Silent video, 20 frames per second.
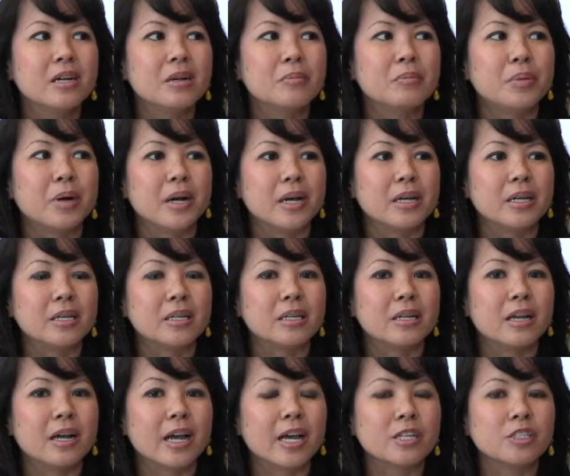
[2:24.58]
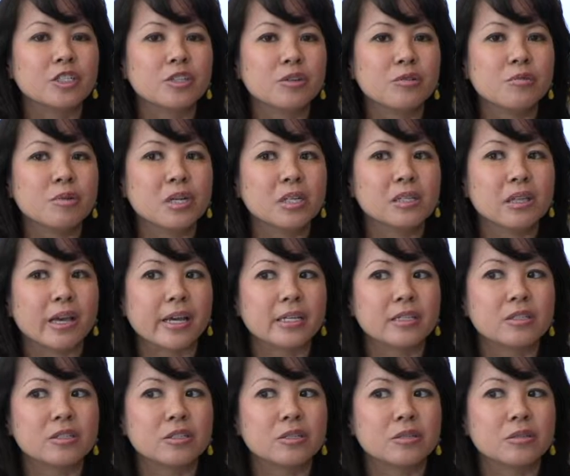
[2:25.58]
But I actually would
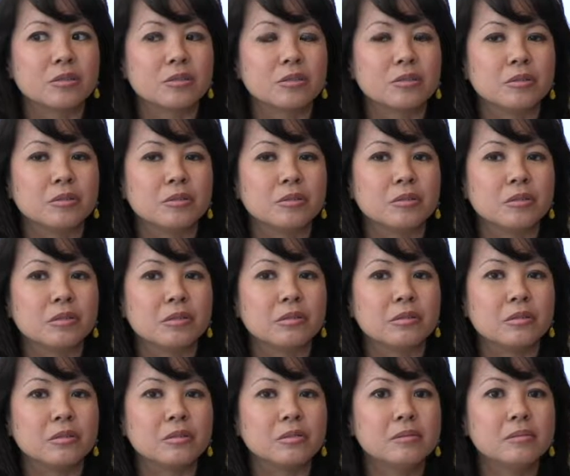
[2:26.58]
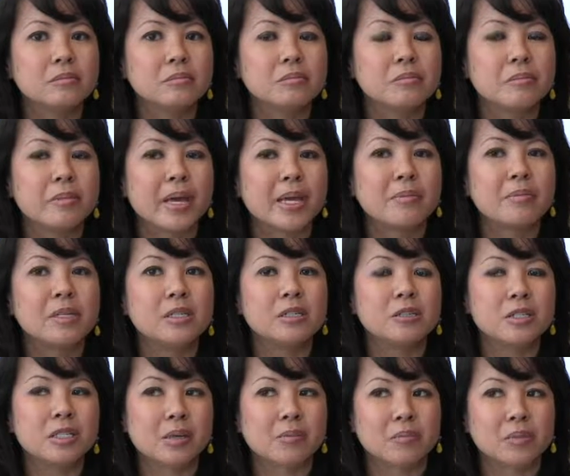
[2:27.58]
like to maybe
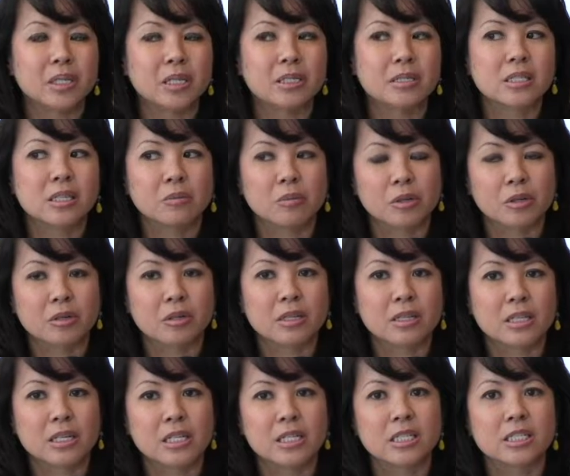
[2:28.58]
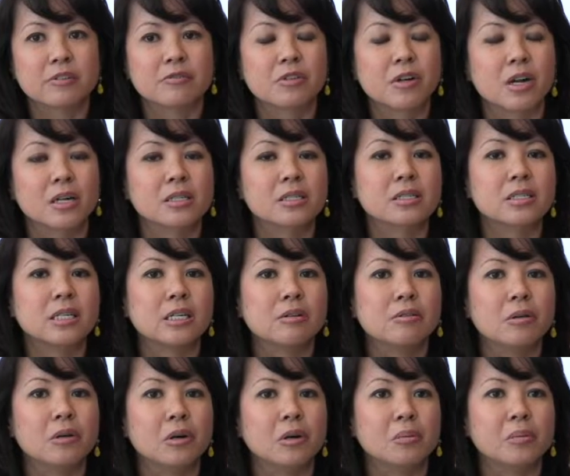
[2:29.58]
do something similar to this, if not a
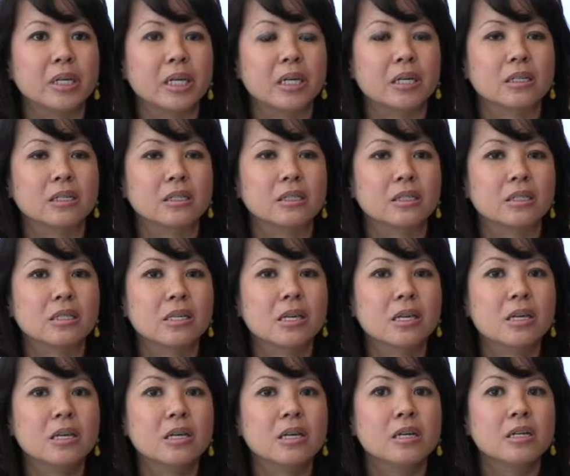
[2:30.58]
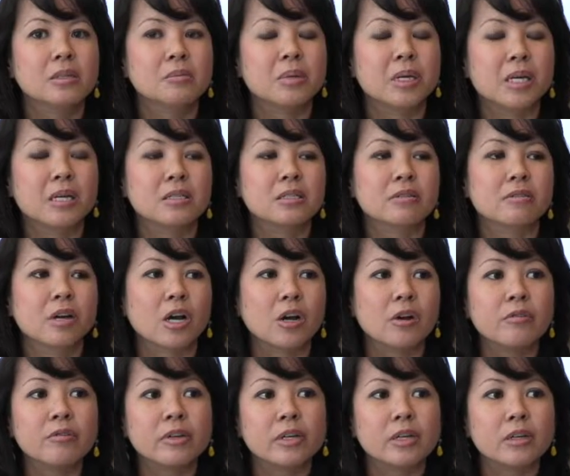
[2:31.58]
sequel, because of
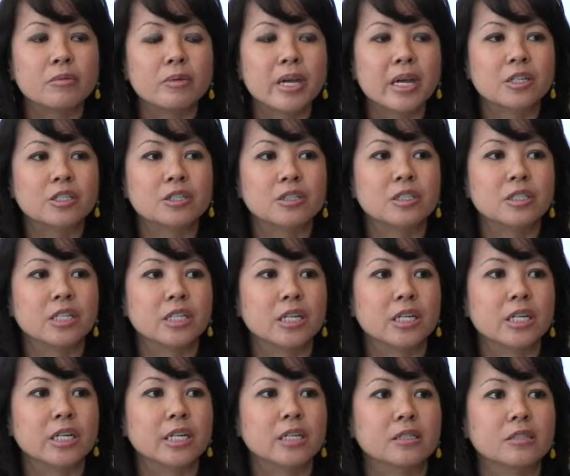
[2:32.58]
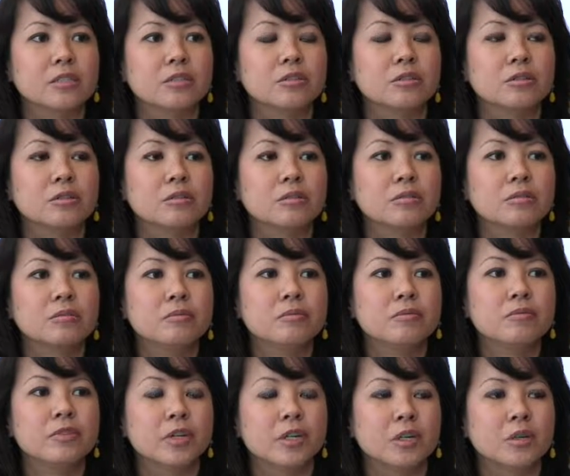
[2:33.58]
COVID, we actually didn't get to
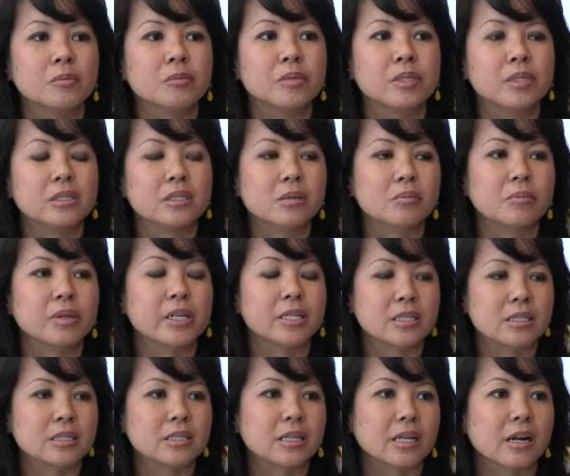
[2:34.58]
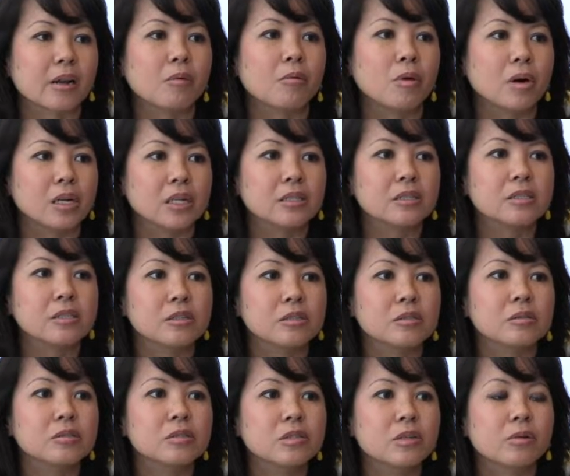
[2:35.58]
film in some places that I wanted
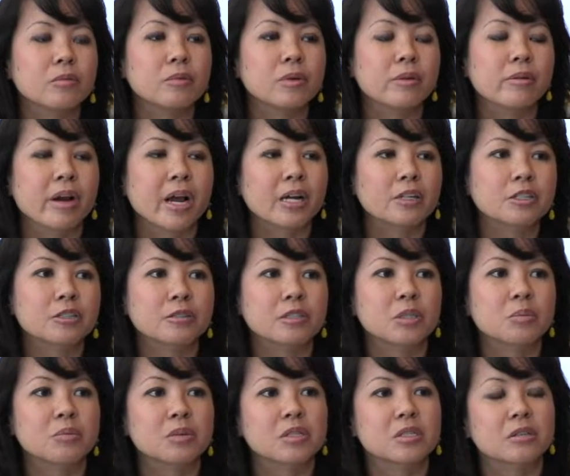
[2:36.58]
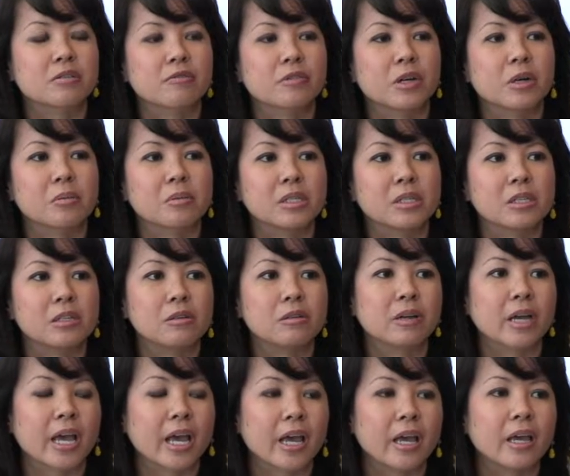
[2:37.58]
to. So we were actually supposed to film in the
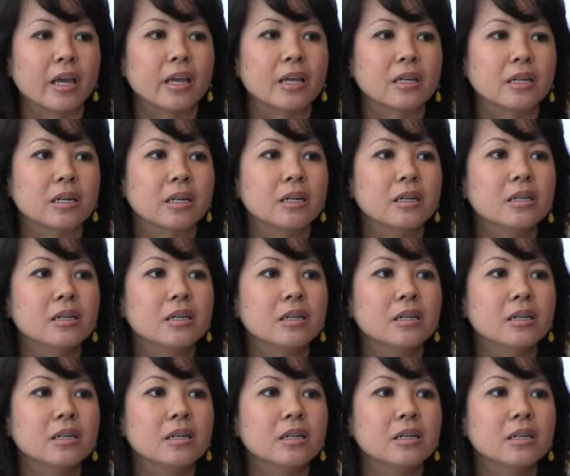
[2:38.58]
UK and